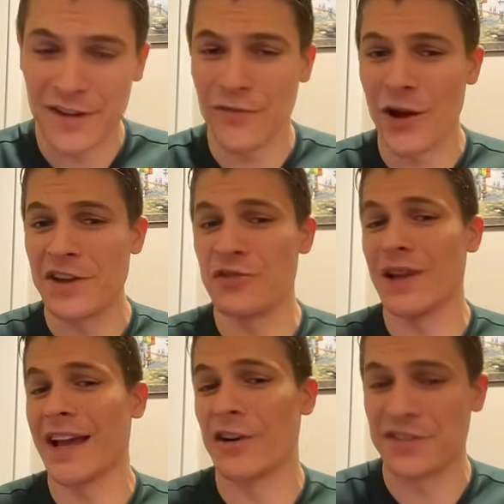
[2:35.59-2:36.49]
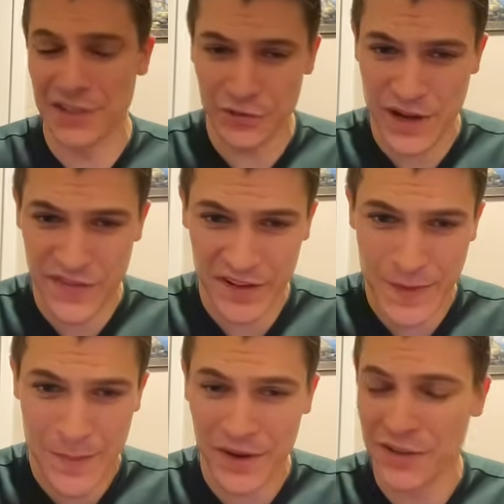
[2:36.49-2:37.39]
Therefore, I do like artillery on
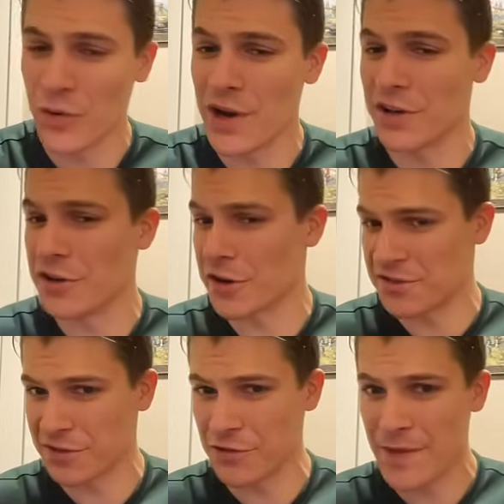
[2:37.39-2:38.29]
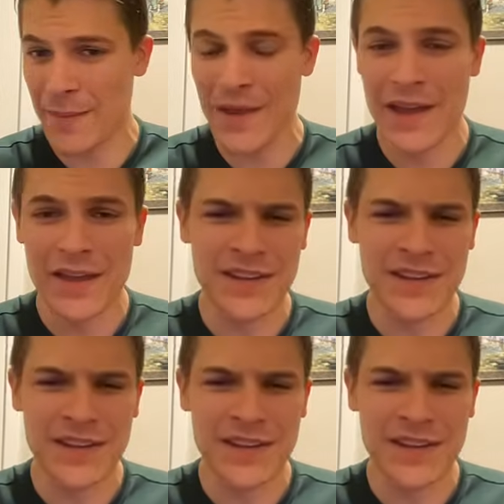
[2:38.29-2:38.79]
this map. It is quite a good artillery map.